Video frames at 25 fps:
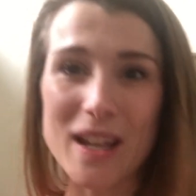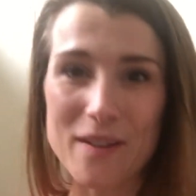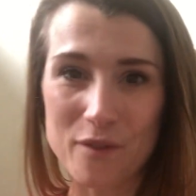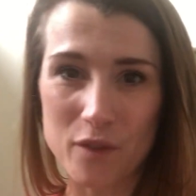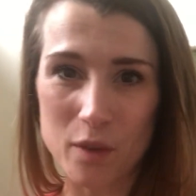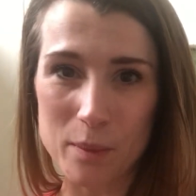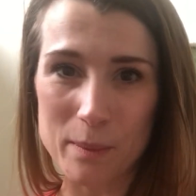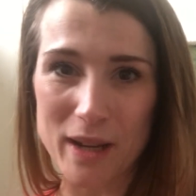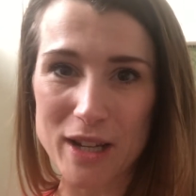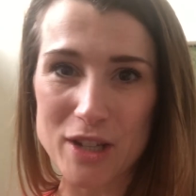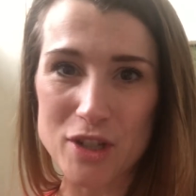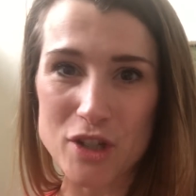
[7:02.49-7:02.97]

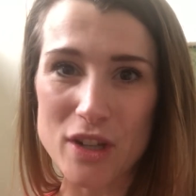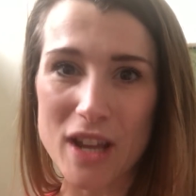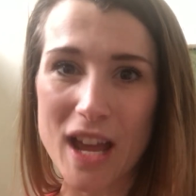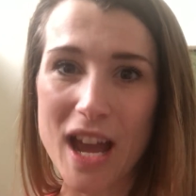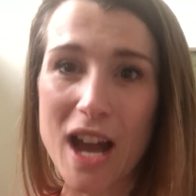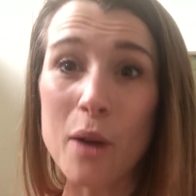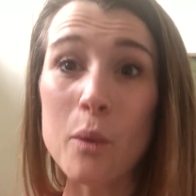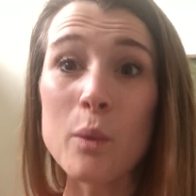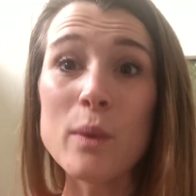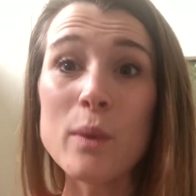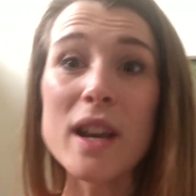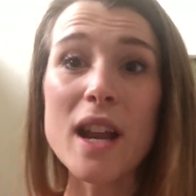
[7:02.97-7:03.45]
information
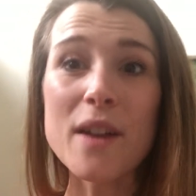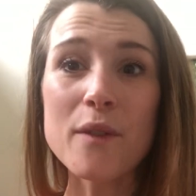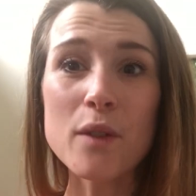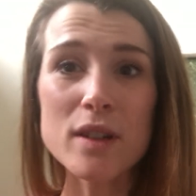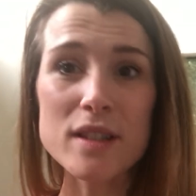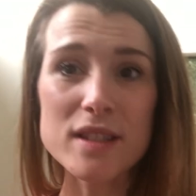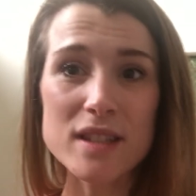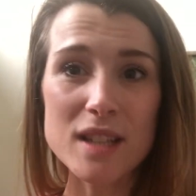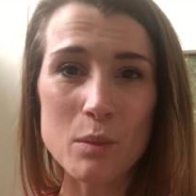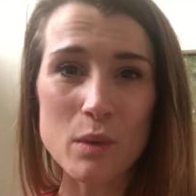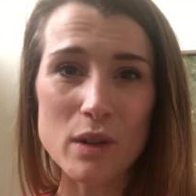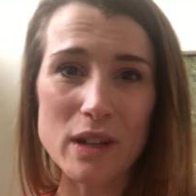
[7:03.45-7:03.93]
out. Whenever
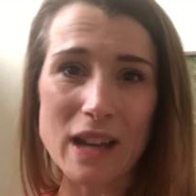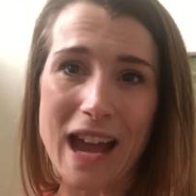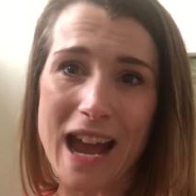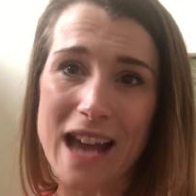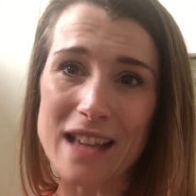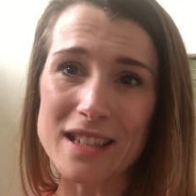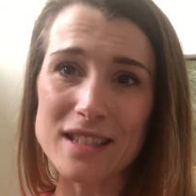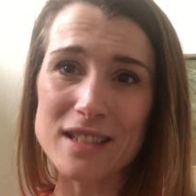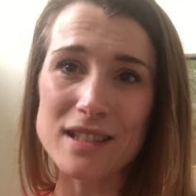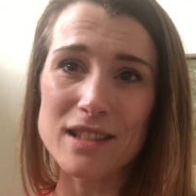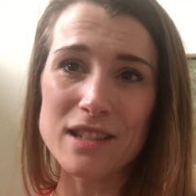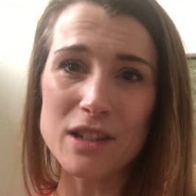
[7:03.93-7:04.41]
someone
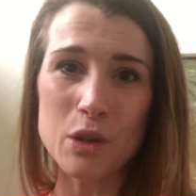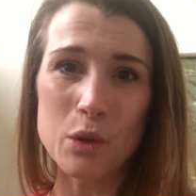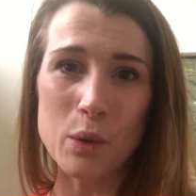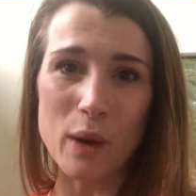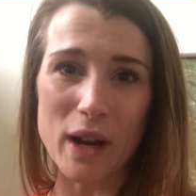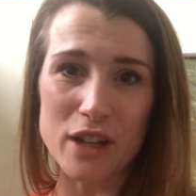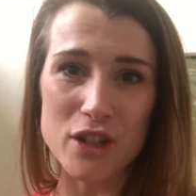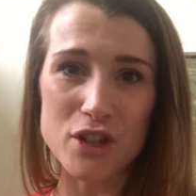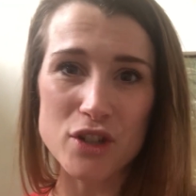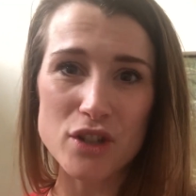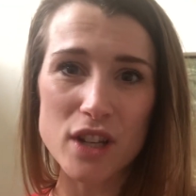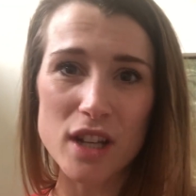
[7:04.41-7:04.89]
asks a
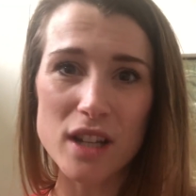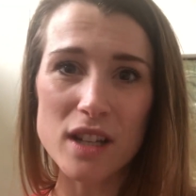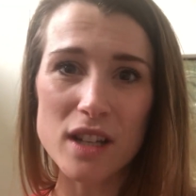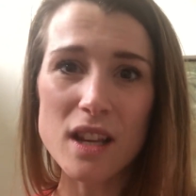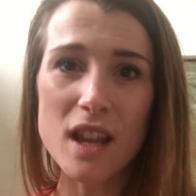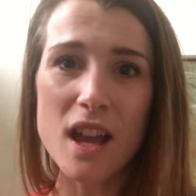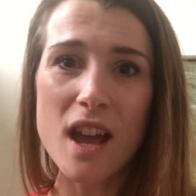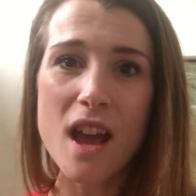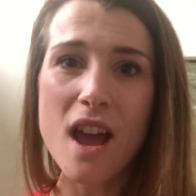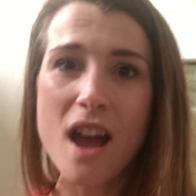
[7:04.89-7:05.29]
question